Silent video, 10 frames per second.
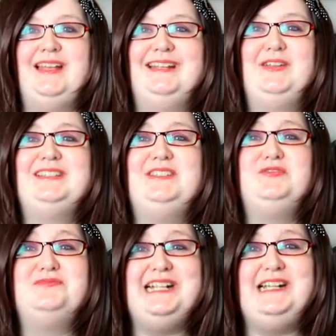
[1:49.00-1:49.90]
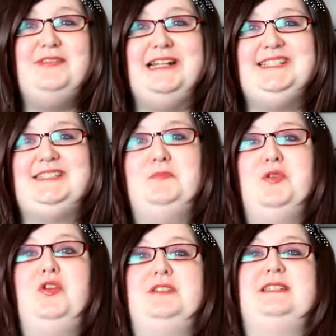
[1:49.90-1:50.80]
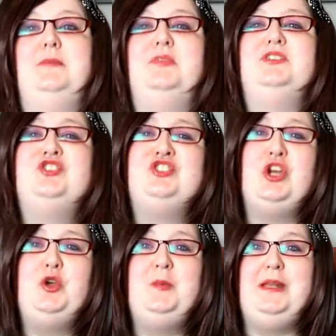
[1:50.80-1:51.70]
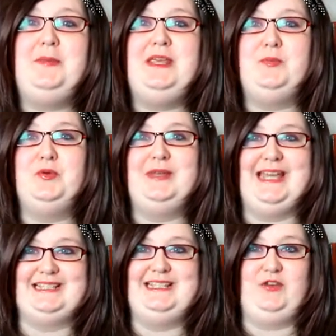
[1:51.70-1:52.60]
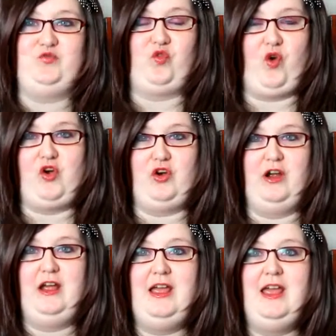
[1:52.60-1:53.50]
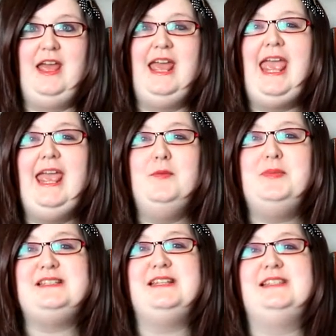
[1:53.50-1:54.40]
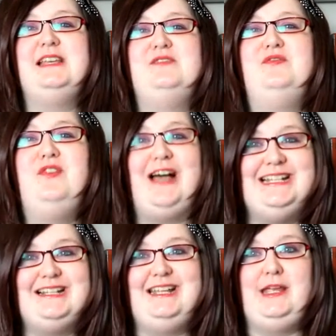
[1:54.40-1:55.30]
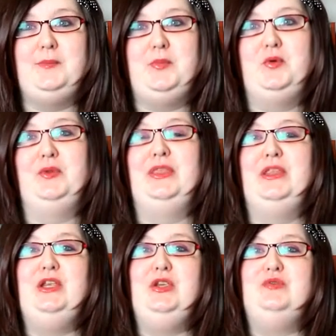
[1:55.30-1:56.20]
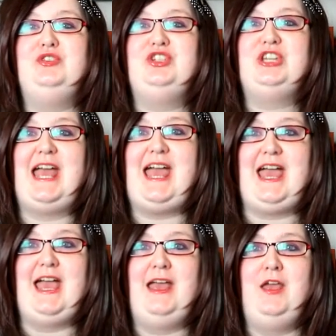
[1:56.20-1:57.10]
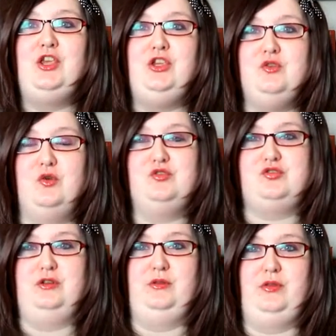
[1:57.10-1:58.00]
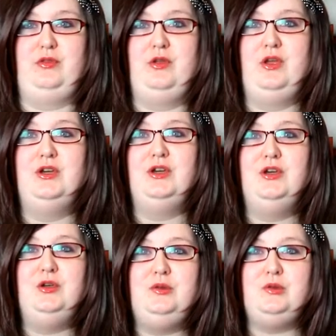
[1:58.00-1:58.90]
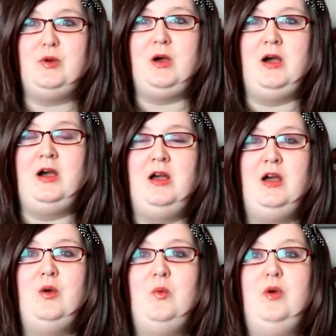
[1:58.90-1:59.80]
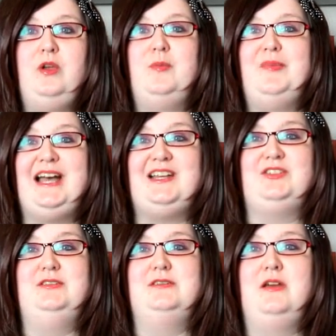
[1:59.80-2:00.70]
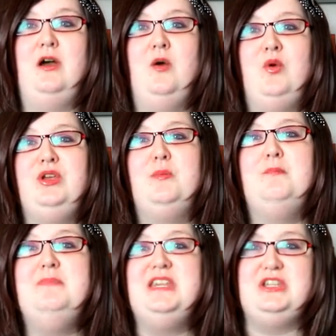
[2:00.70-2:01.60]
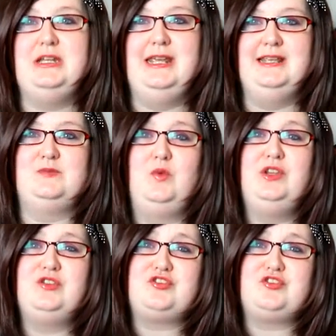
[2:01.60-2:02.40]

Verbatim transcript: Now this is a really, really simple concept, but so many people get it wrong. In business, it's vitally important that you share your truth. Who you are, what your passions are, what your mission is, what you're